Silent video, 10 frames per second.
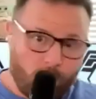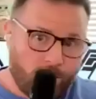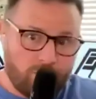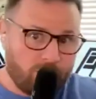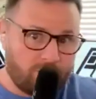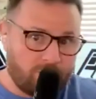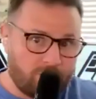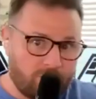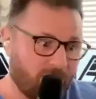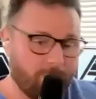or you can
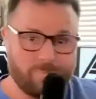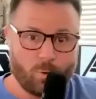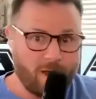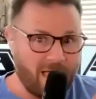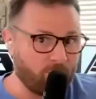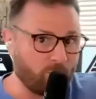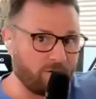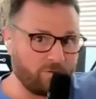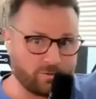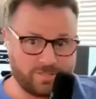just, or have one
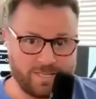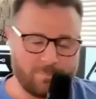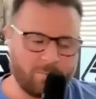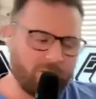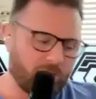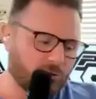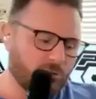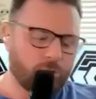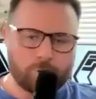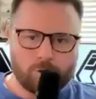of your team. I mean, there's
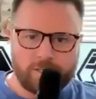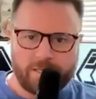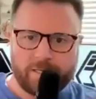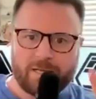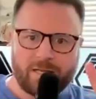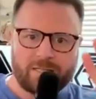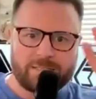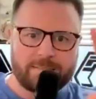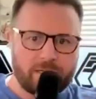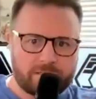literally a
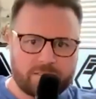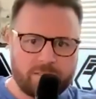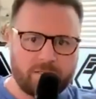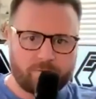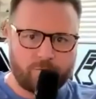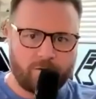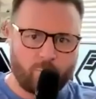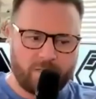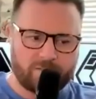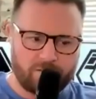dozen different
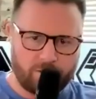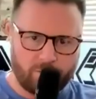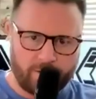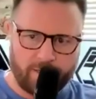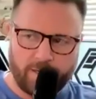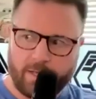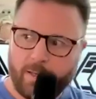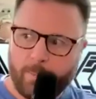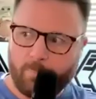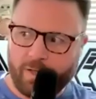ways to do it,
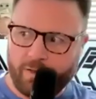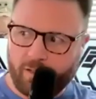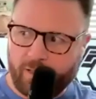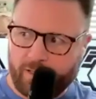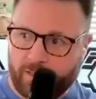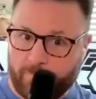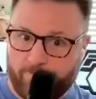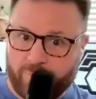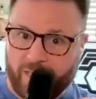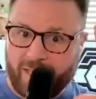but like,
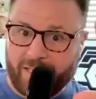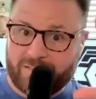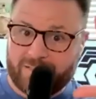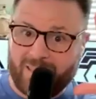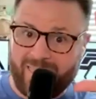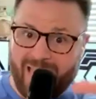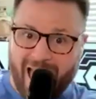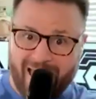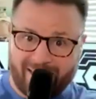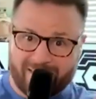
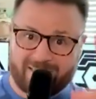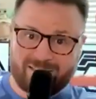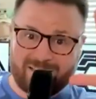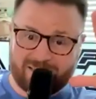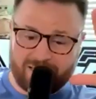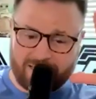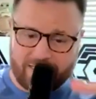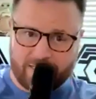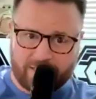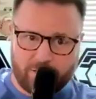that is such an
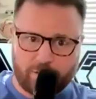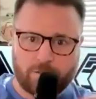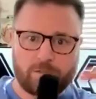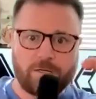easier,